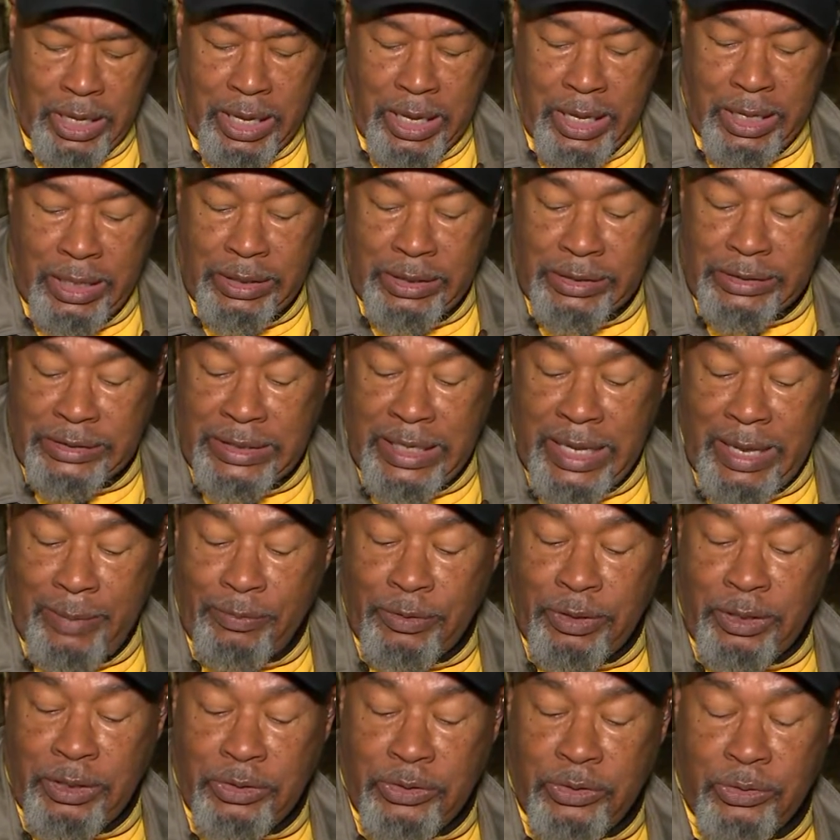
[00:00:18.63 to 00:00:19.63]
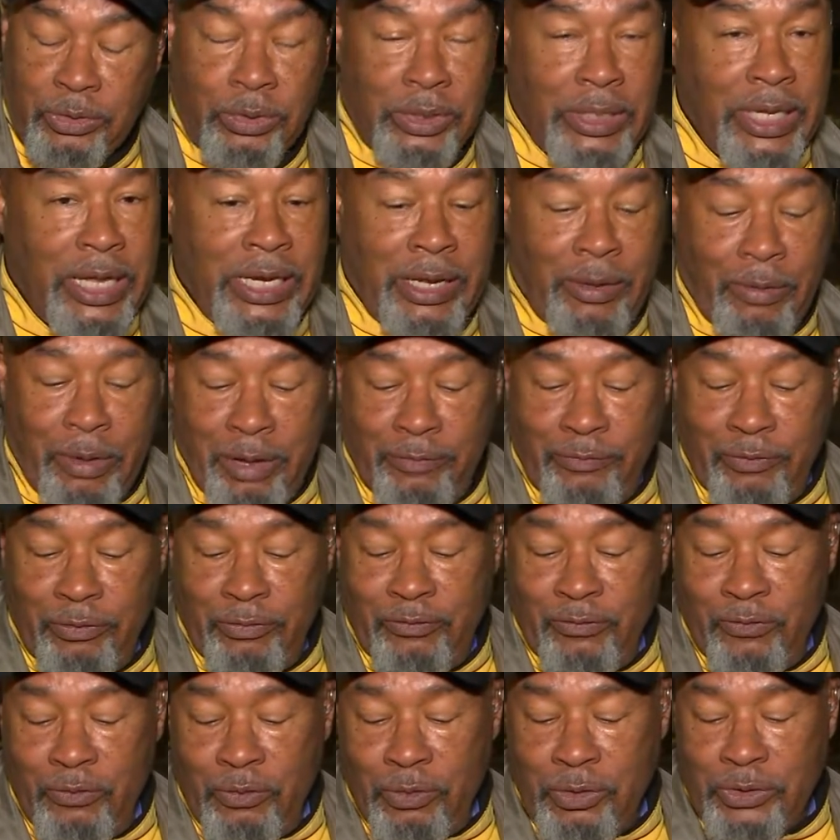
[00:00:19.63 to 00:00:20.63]
And it's happening too late,
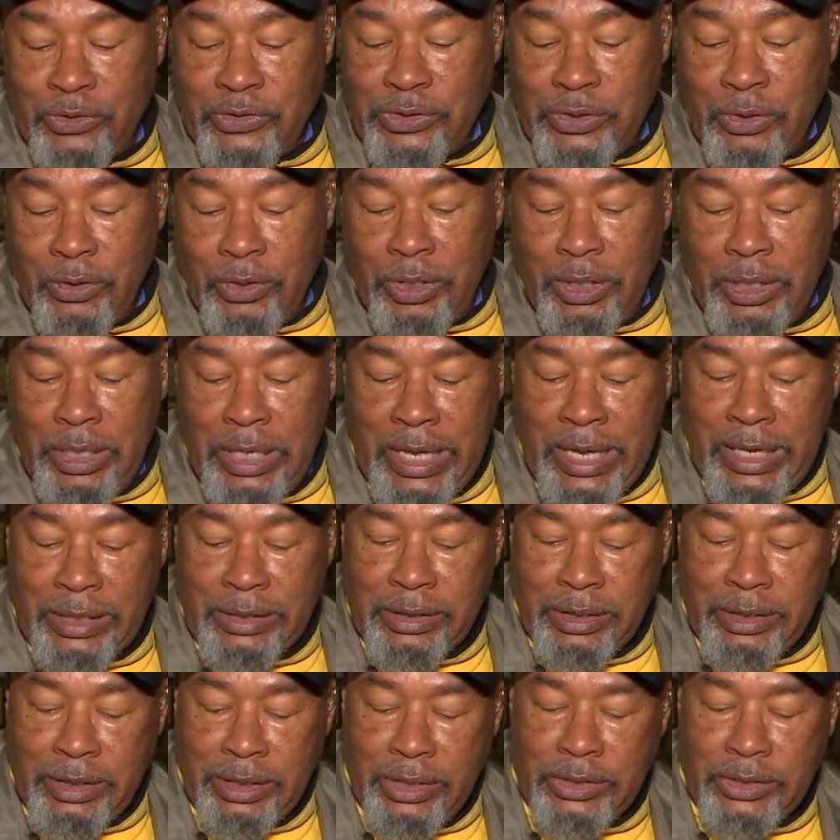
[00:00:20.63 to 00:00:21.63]
however, for Soca Latin